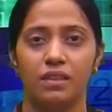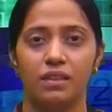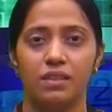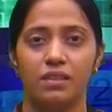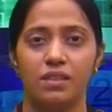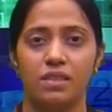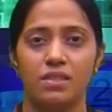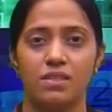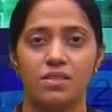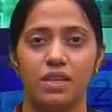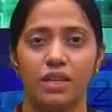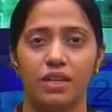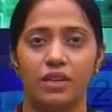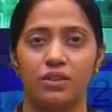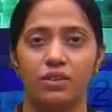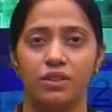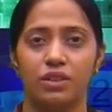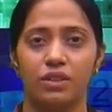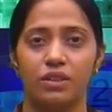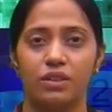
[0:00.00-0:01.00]
Just check
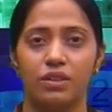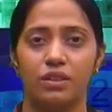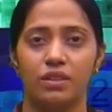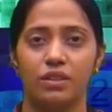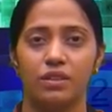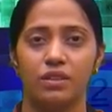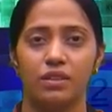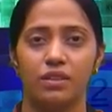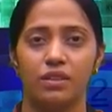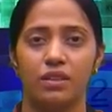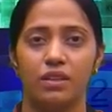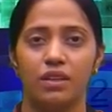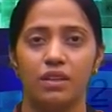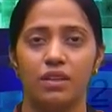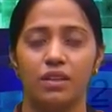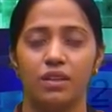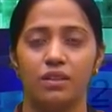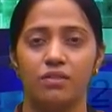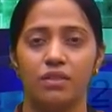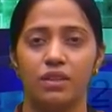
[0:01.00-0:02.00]
out.
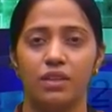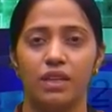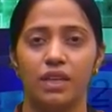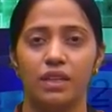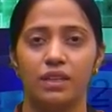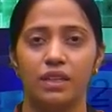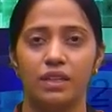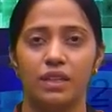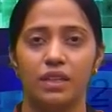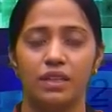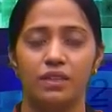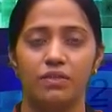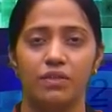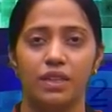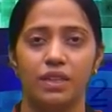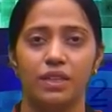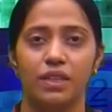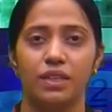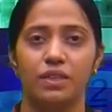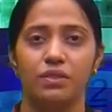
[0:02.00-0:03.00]
We take the
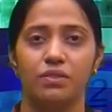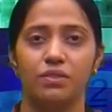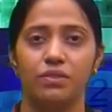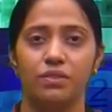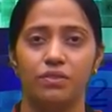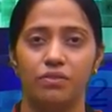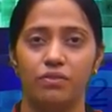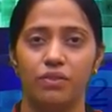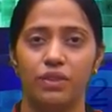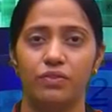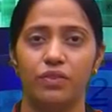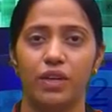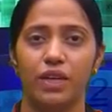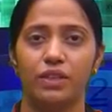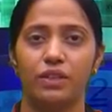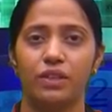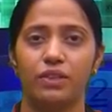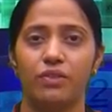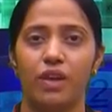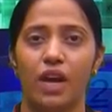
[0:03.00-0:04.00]
derivative, we
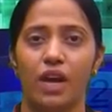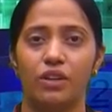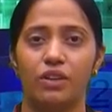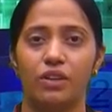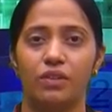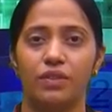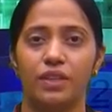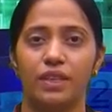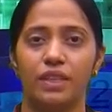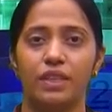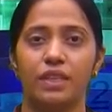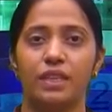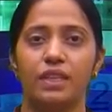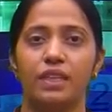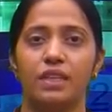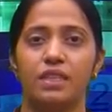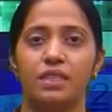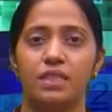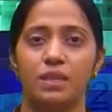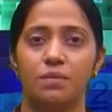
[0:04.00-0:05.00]
find out the value of
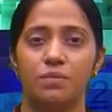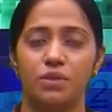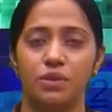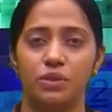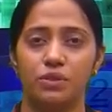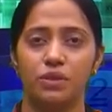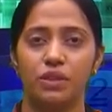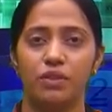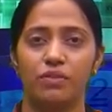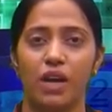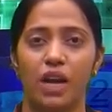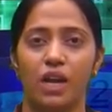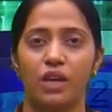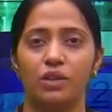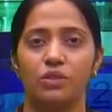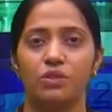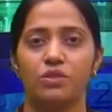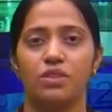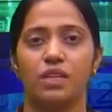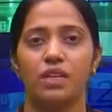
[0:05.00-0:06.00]
dt, substitute the
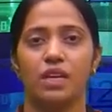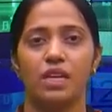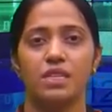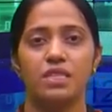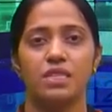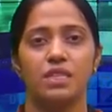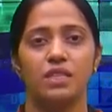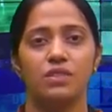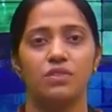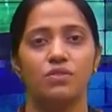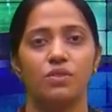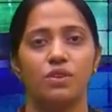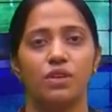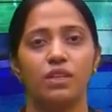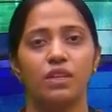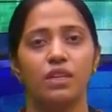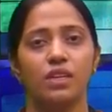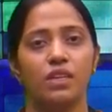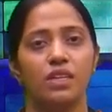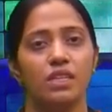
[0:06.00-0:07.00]
values and answer is
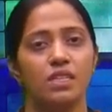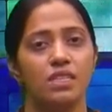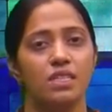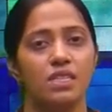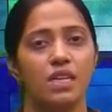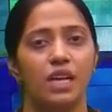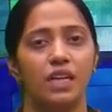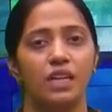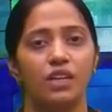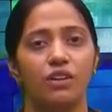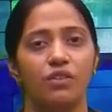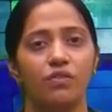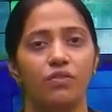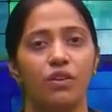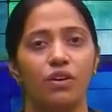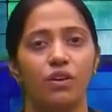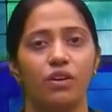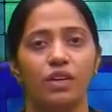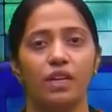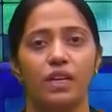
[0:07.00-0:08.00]
what? Sin of
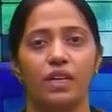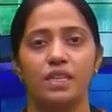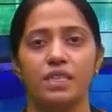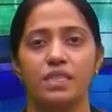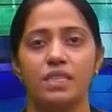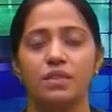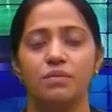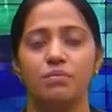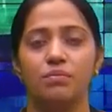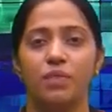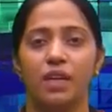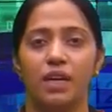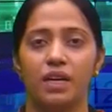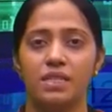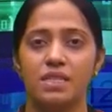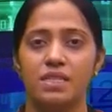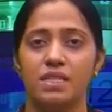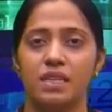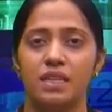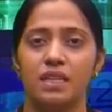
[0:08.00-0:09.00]
log x
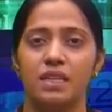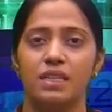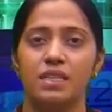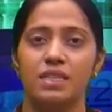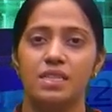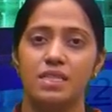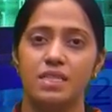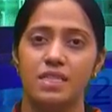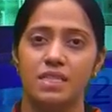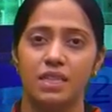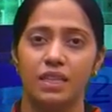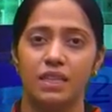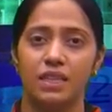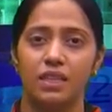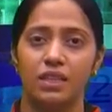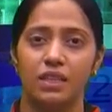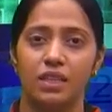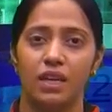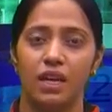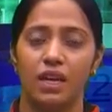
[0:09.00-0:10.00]
plus c.
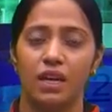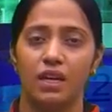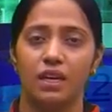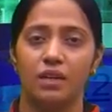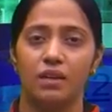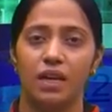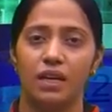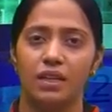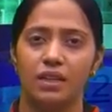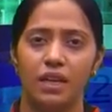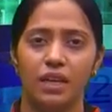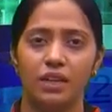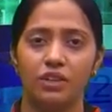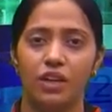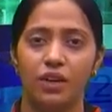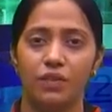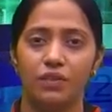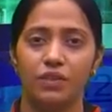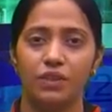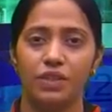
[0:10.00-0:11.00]
At the end you
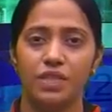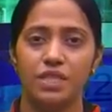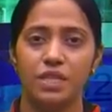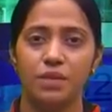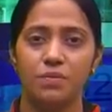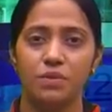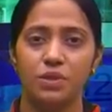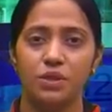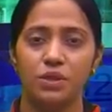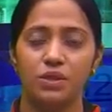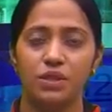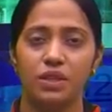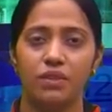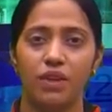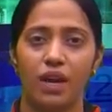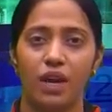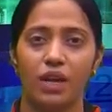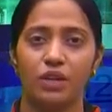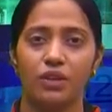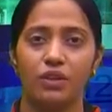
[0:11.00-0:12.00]
have to resubstitute the
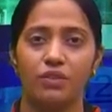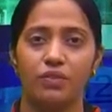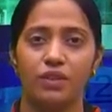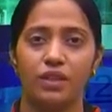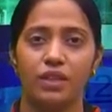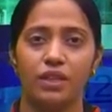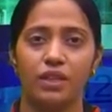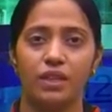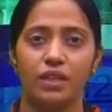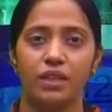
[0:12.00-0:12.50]
value of t.